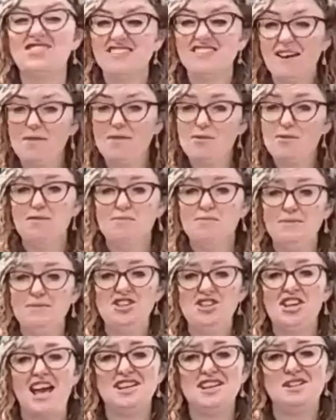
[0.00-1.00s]
that will be
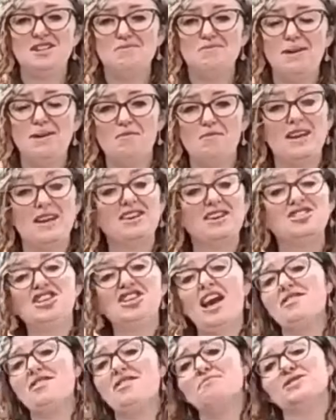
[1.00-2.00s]
shared to me and we could
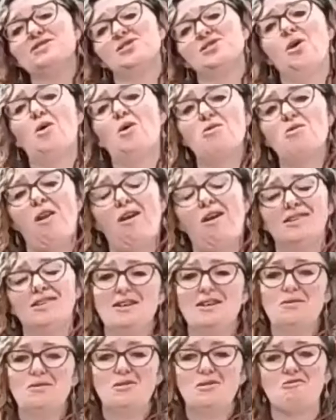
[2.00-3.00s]
share them as the whole class, and
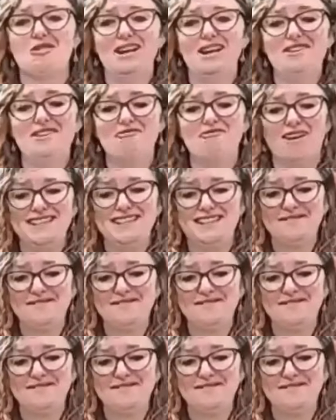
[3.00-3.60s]
that'd be really great.